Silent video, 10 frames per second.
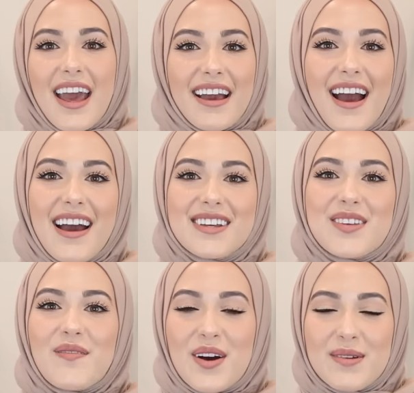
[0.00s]
Hey guys,
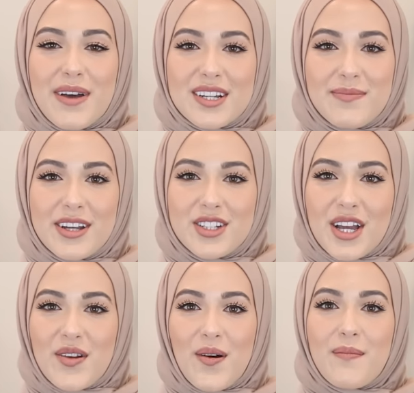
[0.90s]
welcome back to my
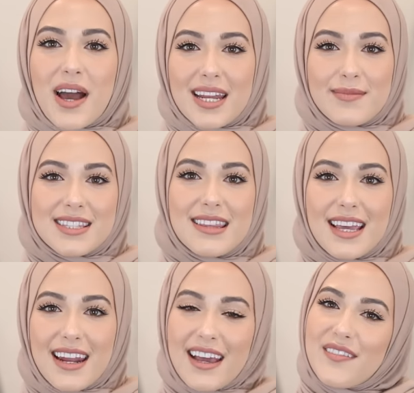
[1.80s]
channel. My name is
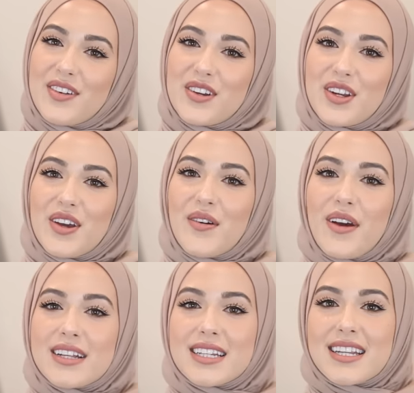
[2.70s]
Lena if you're new,
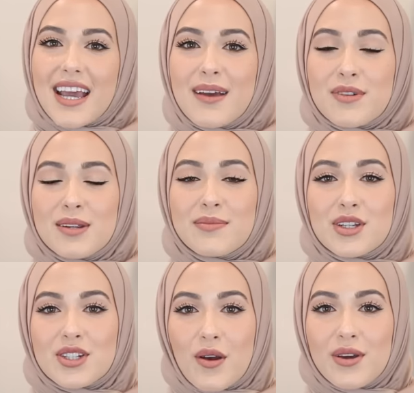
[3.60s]
and today I'm going to be
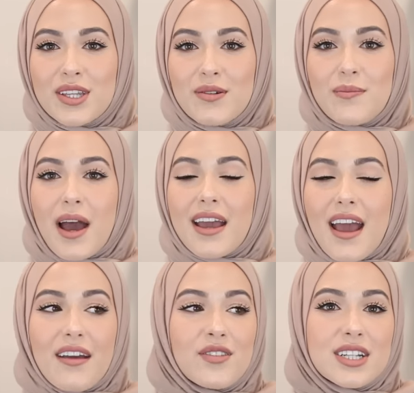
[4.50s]
showing you my
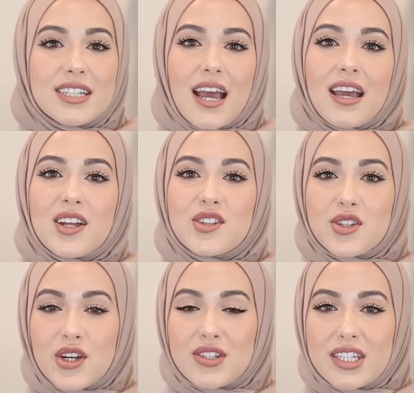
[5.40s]
everyday
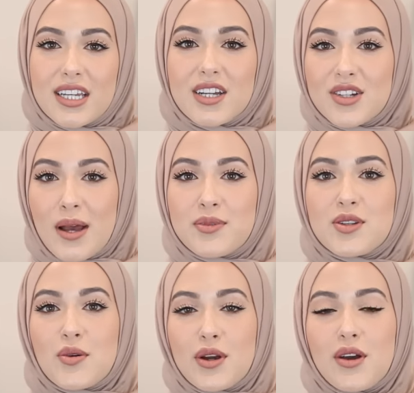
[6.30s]
jersey hijab
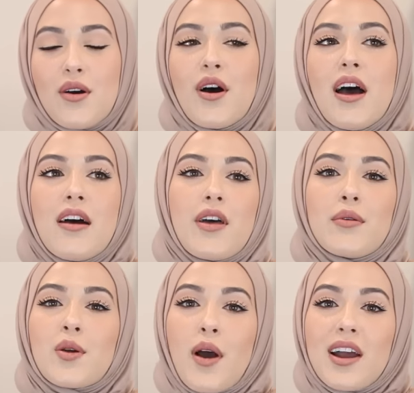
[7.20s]
tutorial that
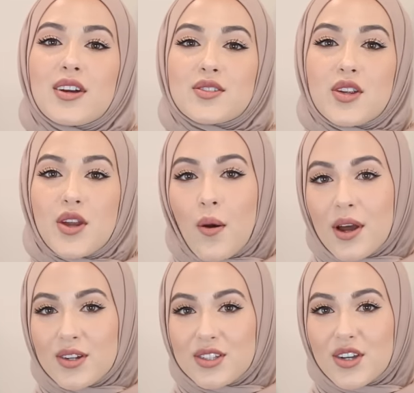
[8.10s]
requires no
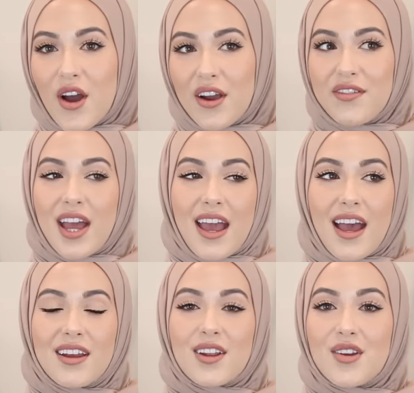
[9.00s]
underscarf
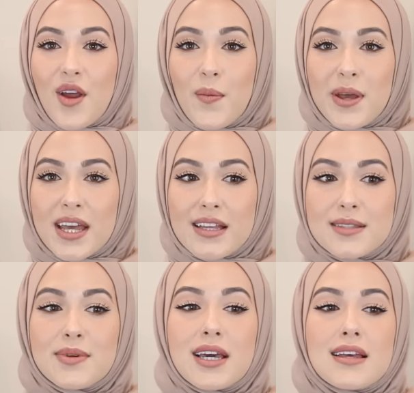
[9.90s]
and no
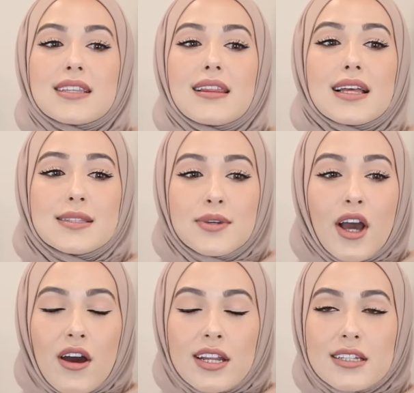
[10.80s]
pins because let's be
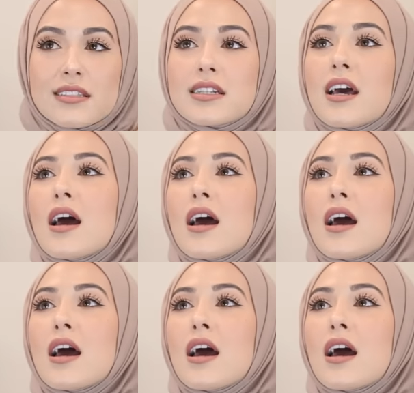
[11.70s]
honest,